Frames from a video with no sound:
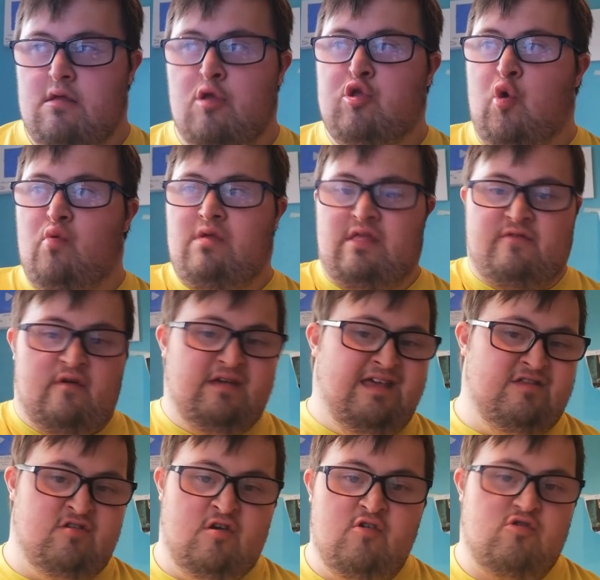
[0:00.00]
doing this on
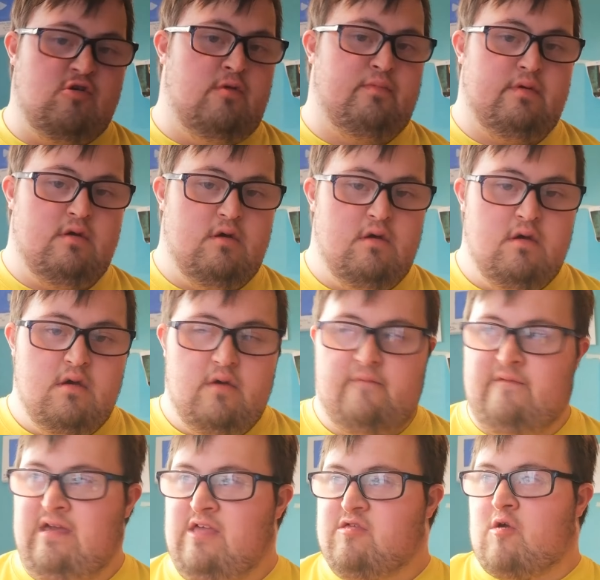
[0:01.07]
his YouTube,
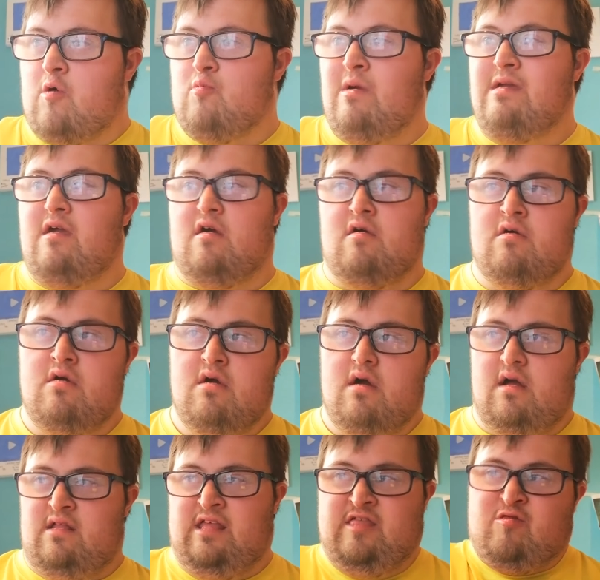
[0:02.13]
with his career,
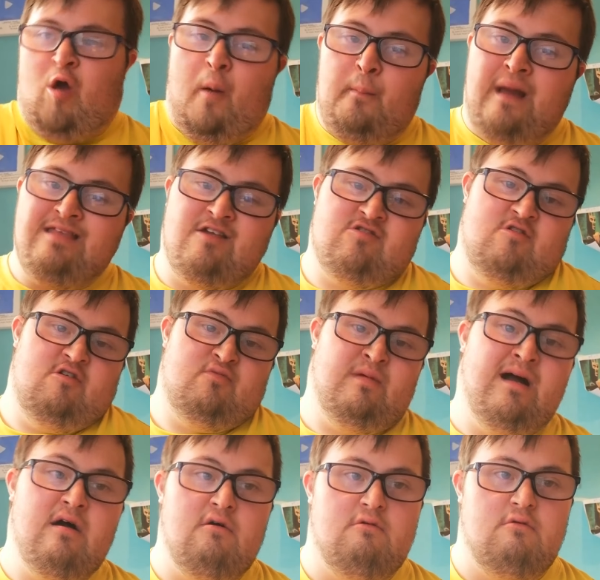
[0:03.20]
and he's got manager as
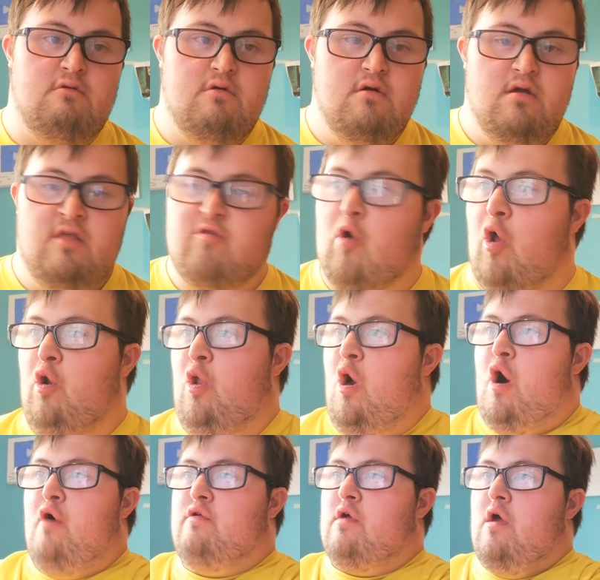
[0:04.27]
well. He's got a
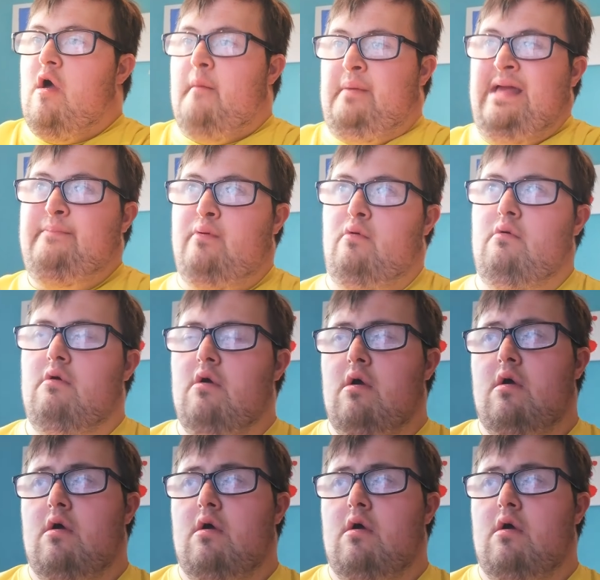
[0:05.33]
lot of people